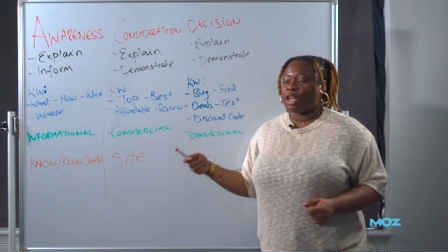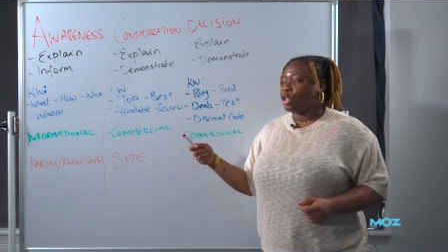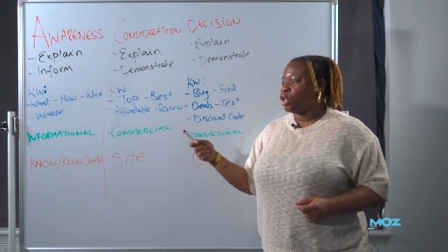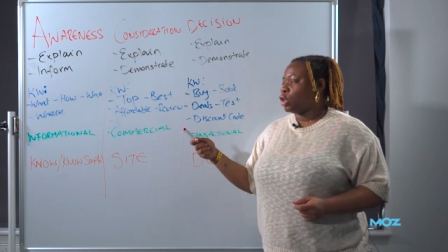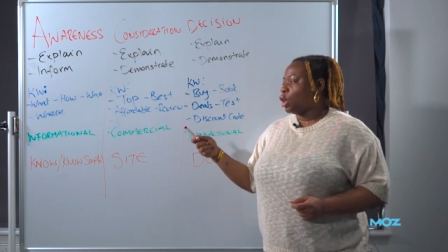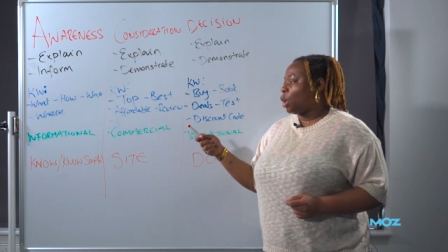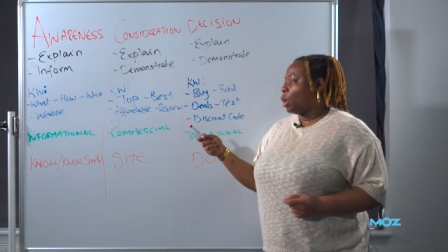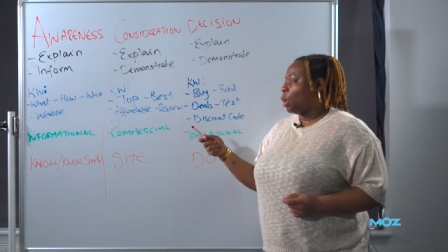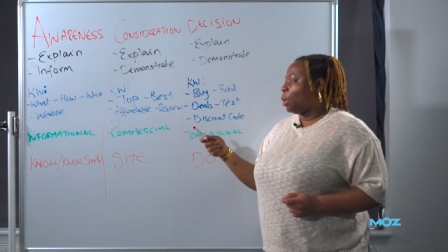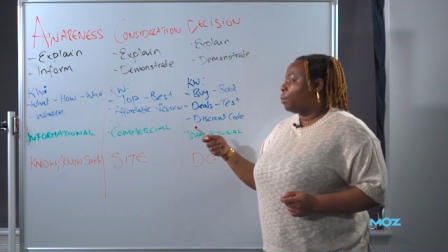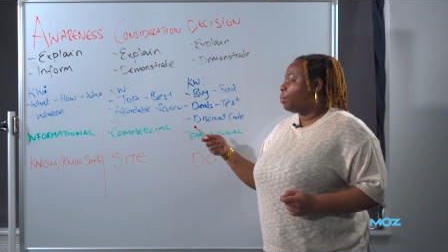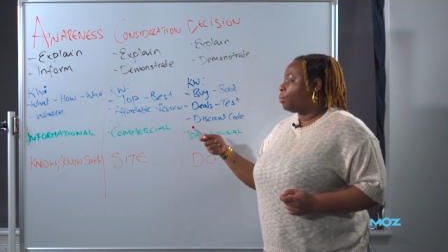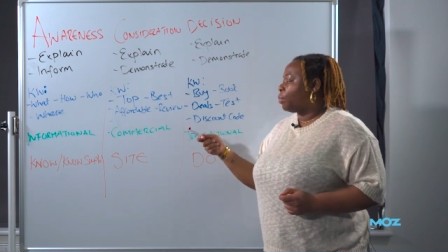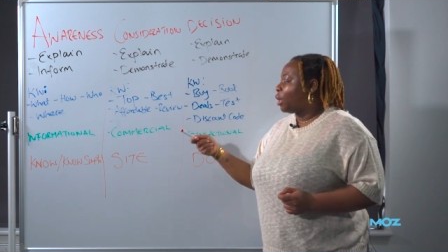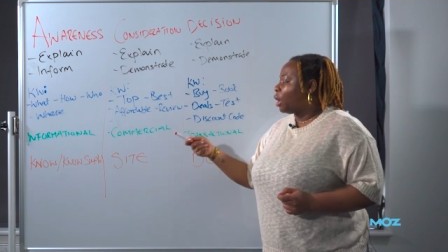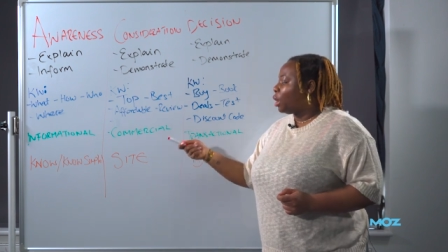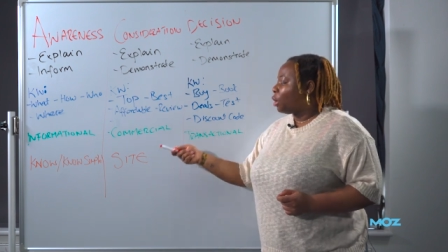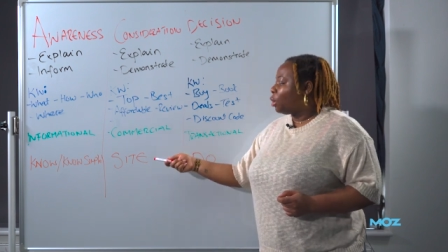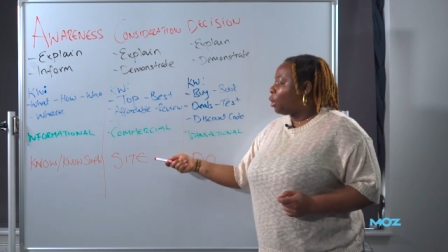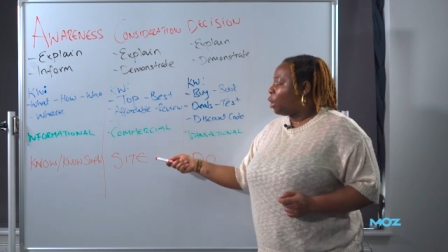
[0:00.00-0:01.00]
So
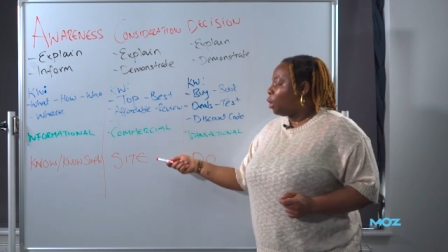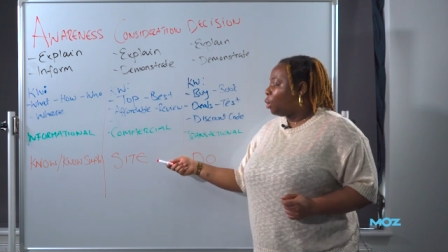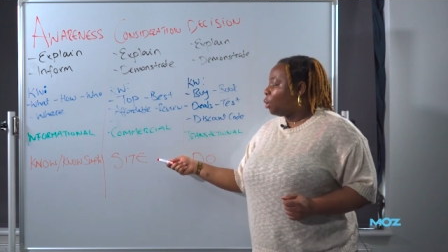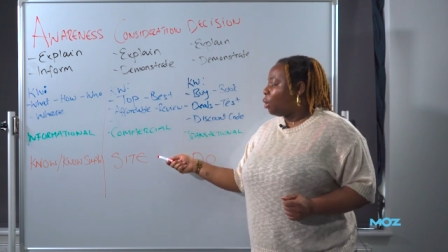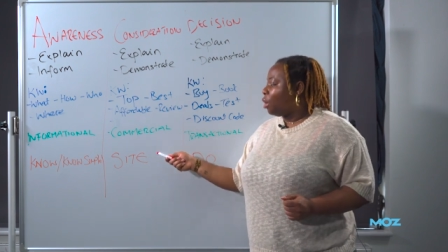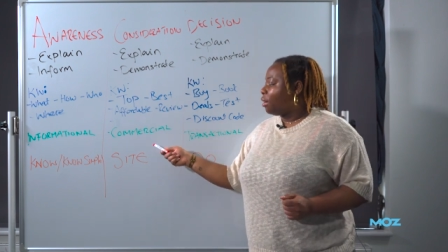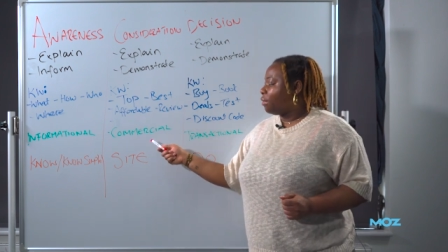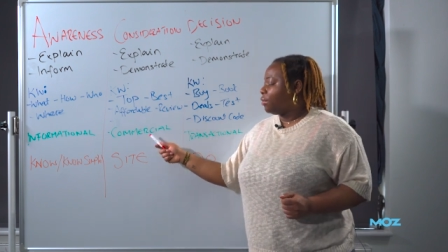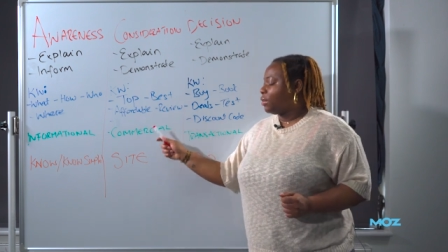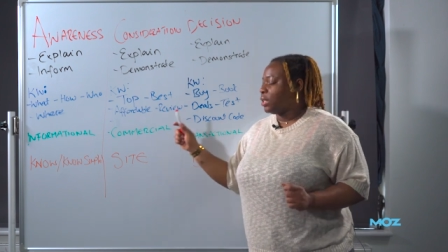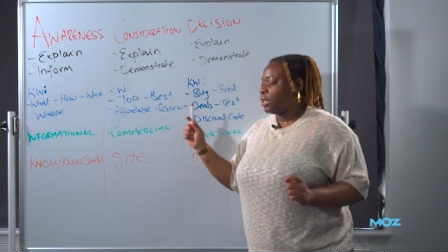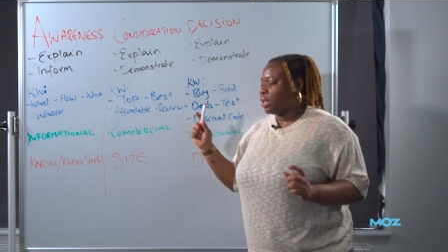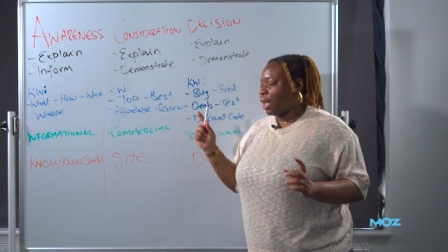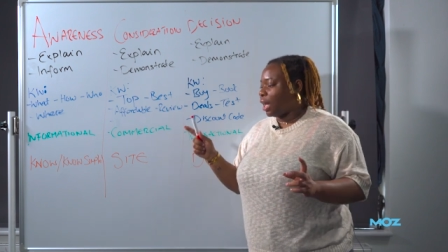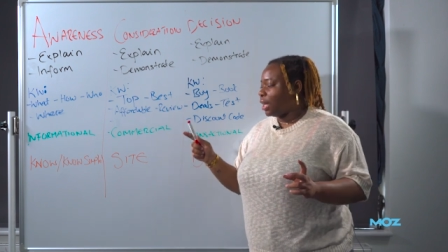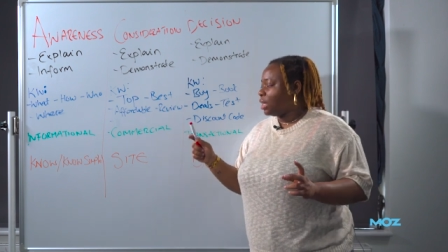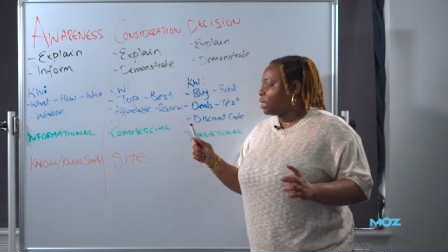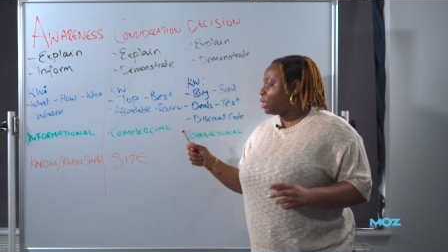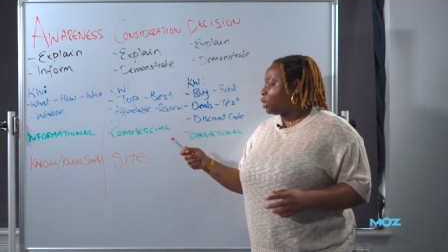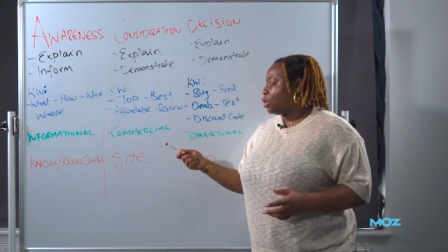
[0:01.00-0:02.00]
a goal of
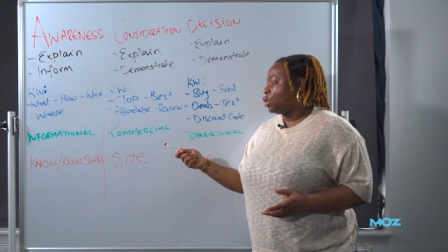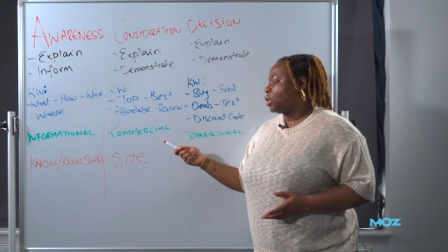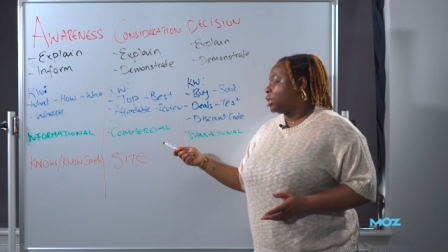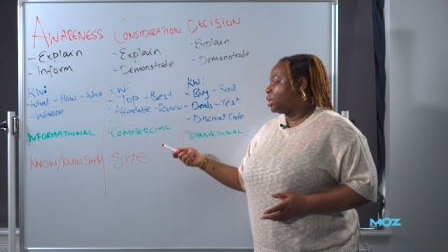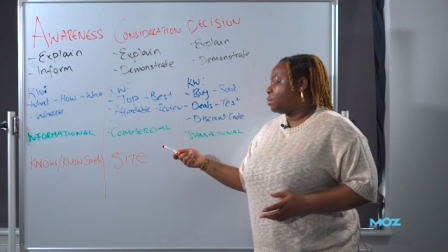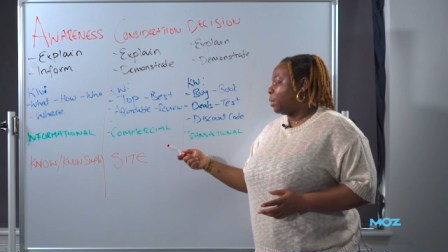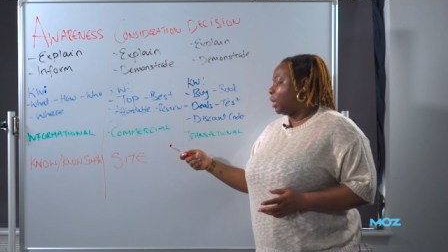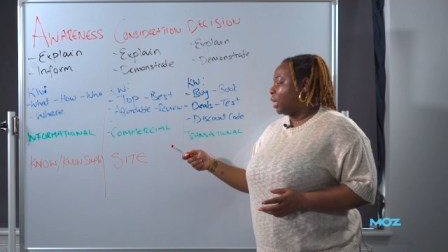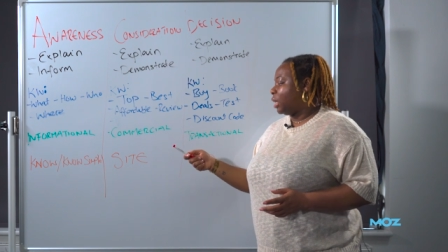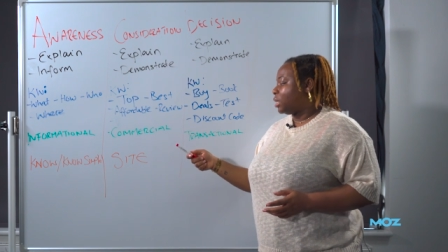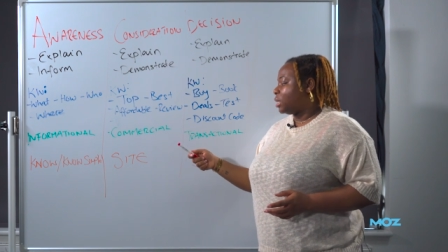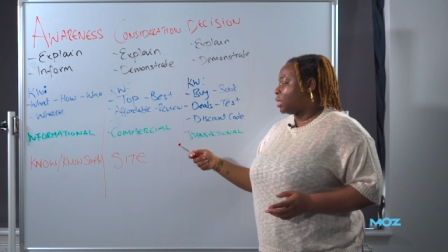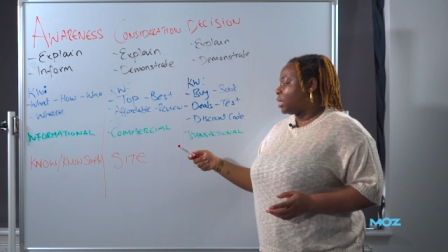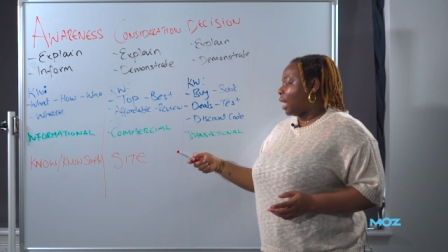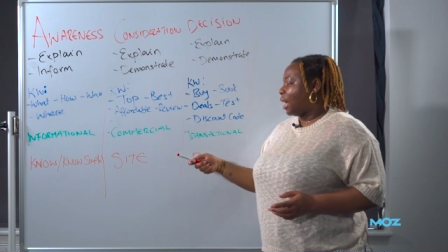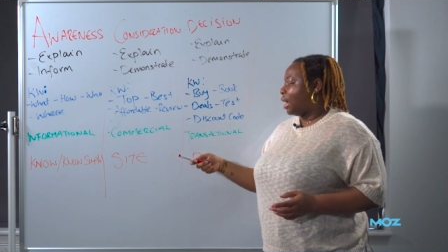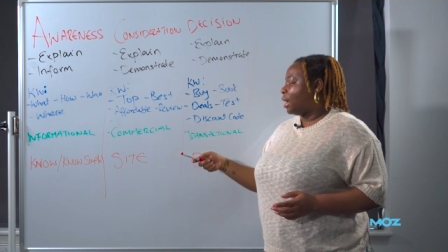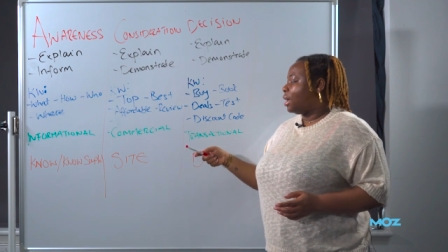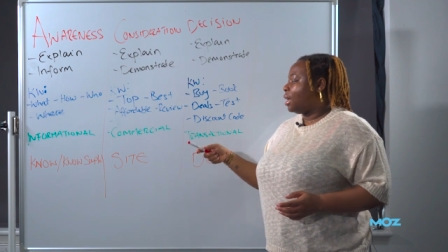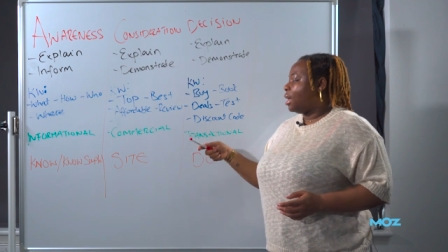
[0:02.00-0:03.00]
sites just means
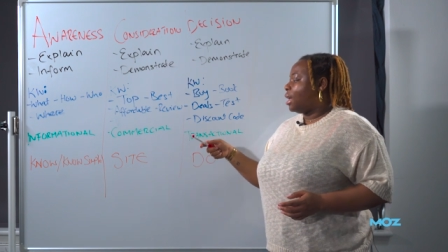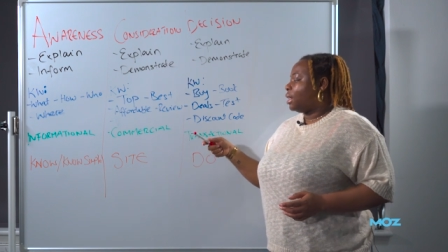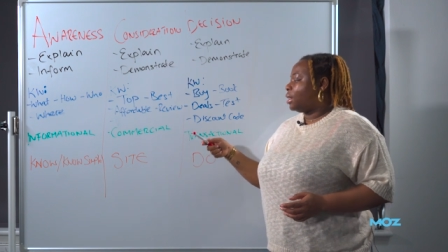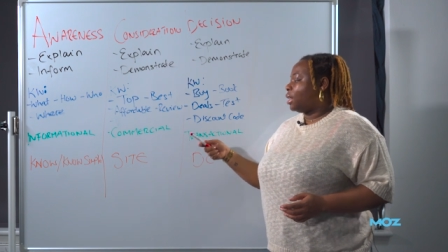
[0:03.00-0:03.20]
that